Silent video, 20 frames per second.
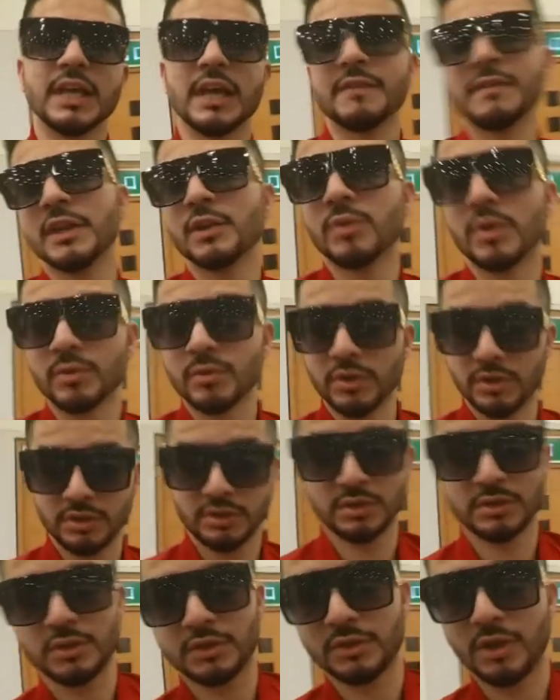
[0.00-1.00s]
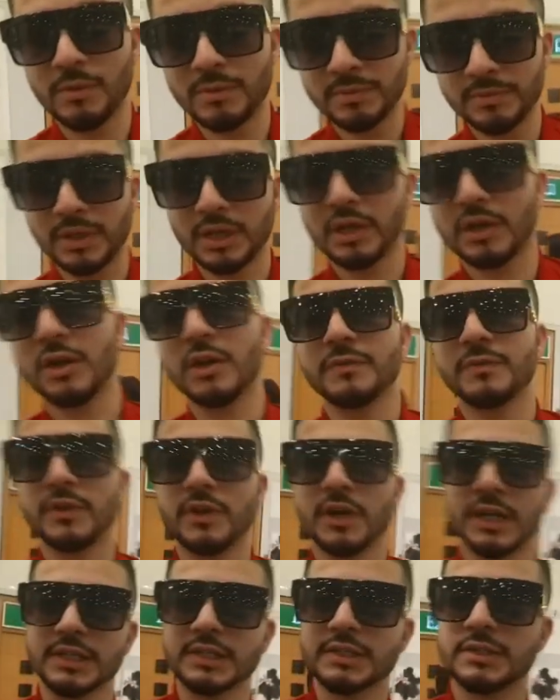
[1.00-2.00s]
if anyone comment below if you
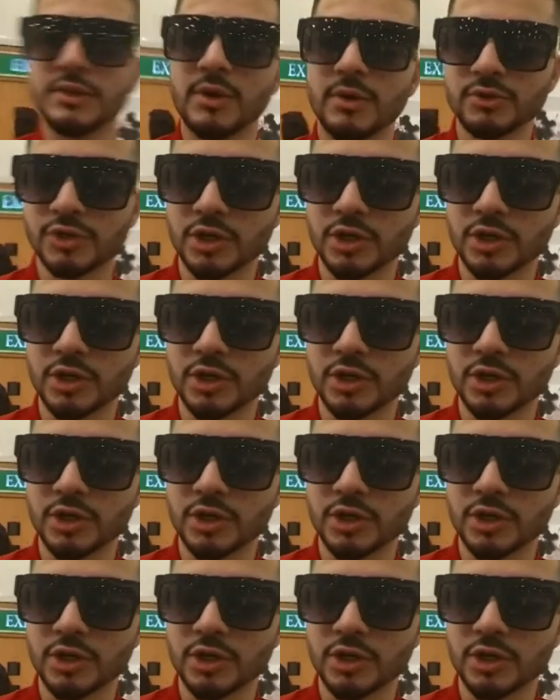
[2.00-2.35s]
guys know